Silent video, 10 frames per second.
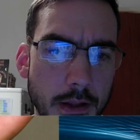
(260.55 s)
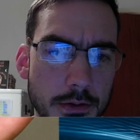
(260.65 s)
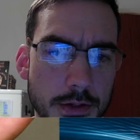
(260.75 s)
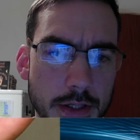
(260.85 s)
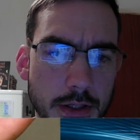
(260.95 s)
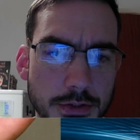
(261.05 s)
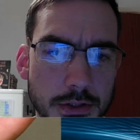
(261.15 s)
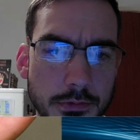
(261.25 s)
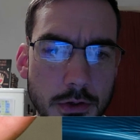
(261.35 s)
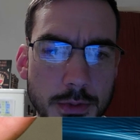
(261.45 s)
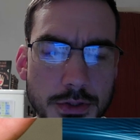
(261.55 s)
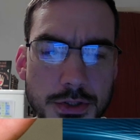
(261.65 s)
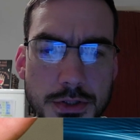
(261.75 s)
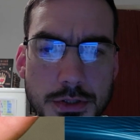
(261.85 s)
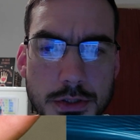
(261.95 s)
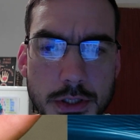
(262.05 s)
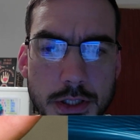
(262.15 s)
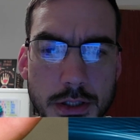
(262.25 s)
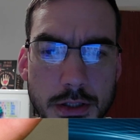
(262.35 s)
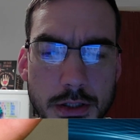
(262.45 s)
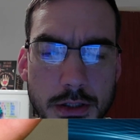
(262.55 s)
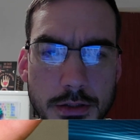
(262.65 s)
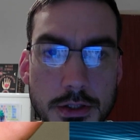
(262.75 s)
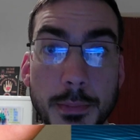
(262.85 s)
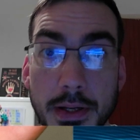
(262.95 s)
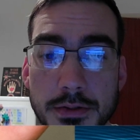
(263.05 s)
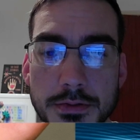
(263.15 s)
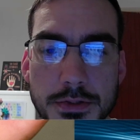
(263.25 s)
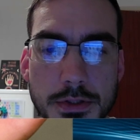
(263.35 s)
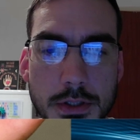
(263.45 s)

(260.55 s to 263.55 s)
they are still very much dependent,